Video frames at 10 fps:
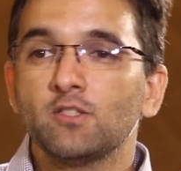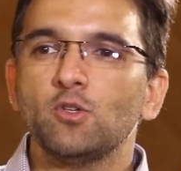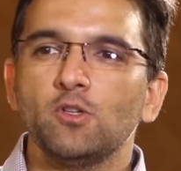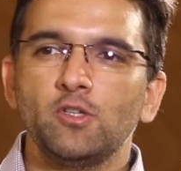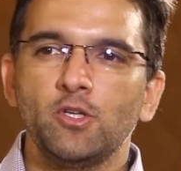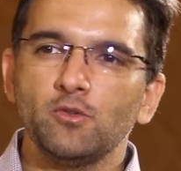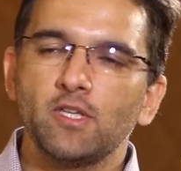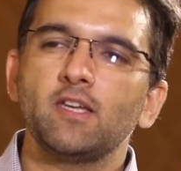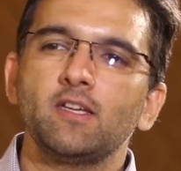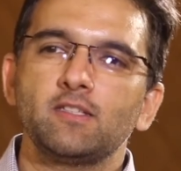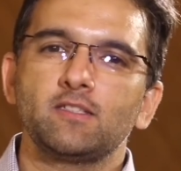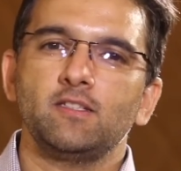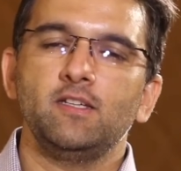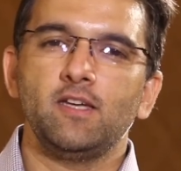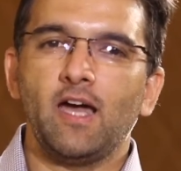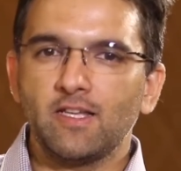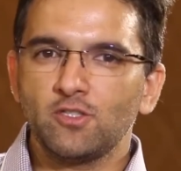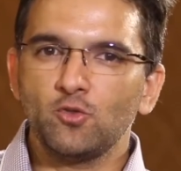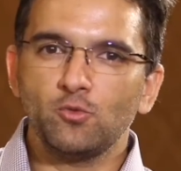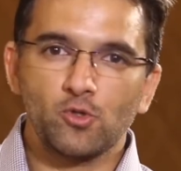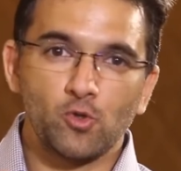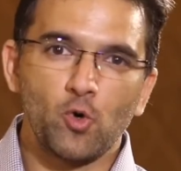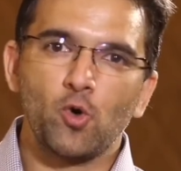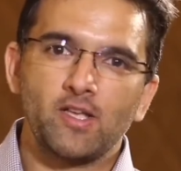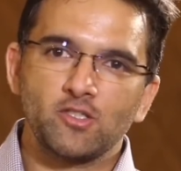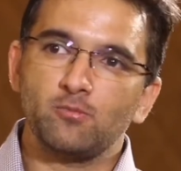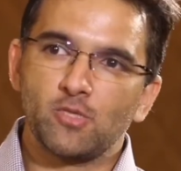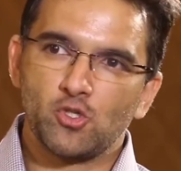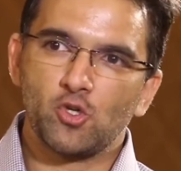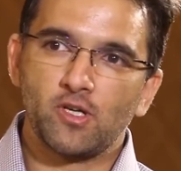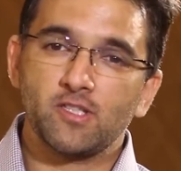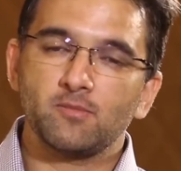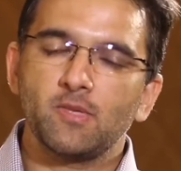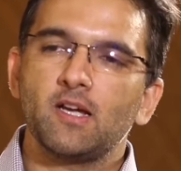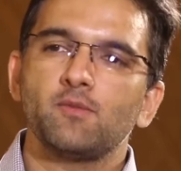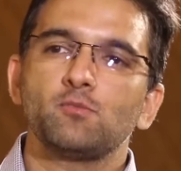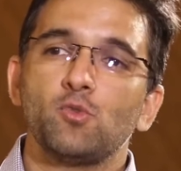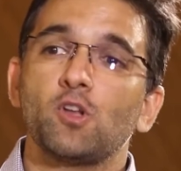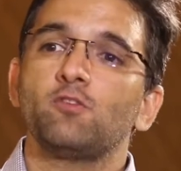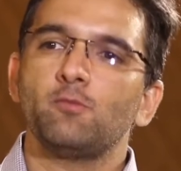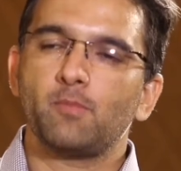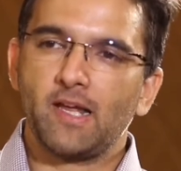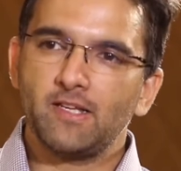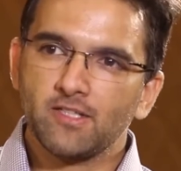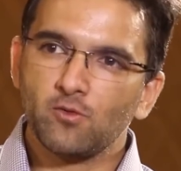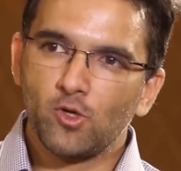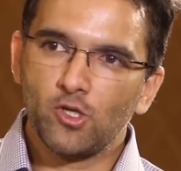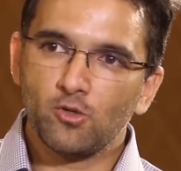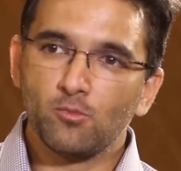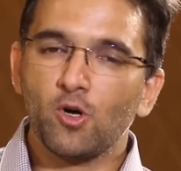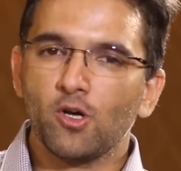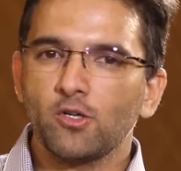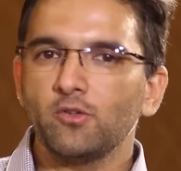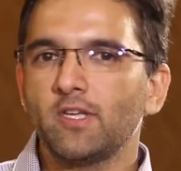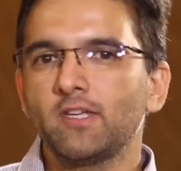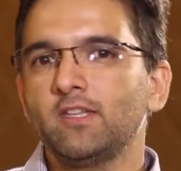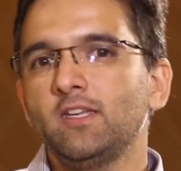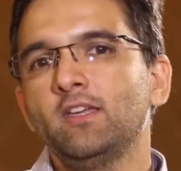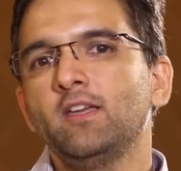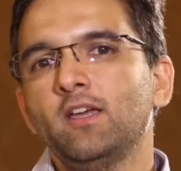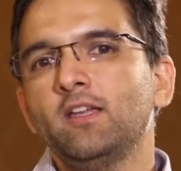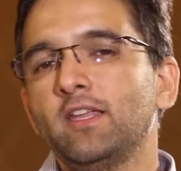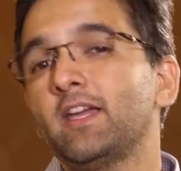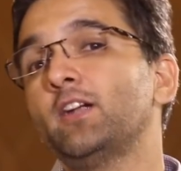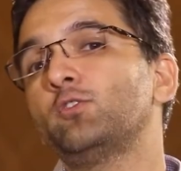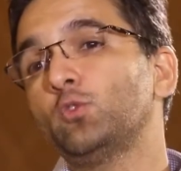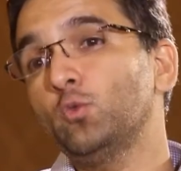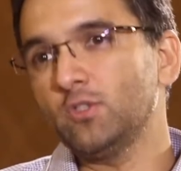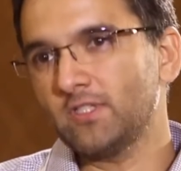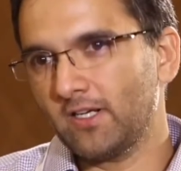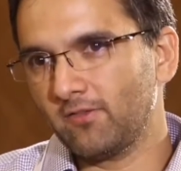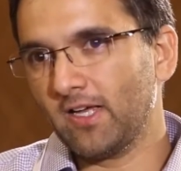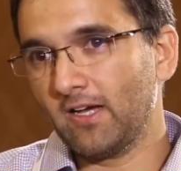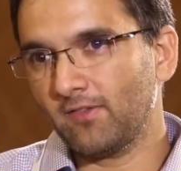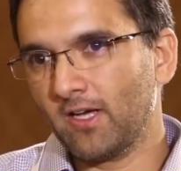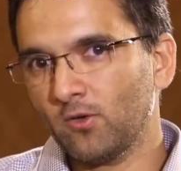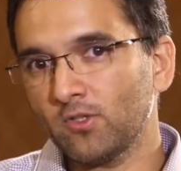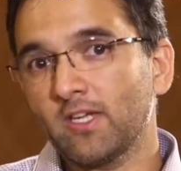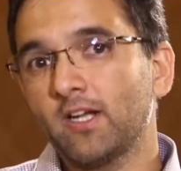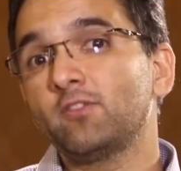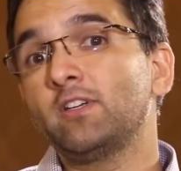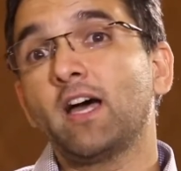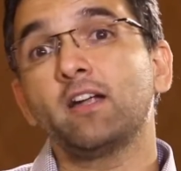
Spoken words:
So do you think it's, as you grow, as you mature, it becomes more of a price and volume, or do you think the kind of tools that we have now, the kind of